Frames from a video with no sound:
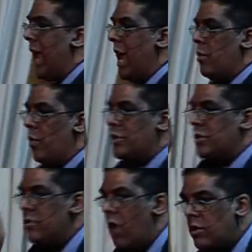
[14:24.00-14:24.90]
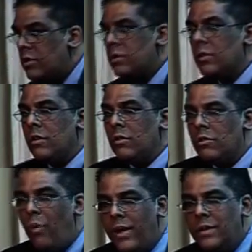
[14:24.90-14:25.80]
it was not
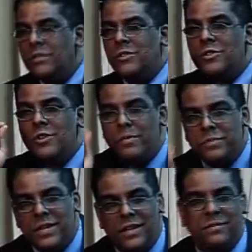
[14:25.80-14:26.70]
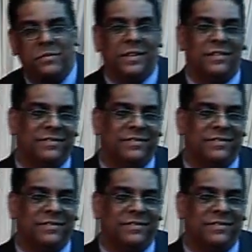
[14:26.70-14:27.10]
going to upset me.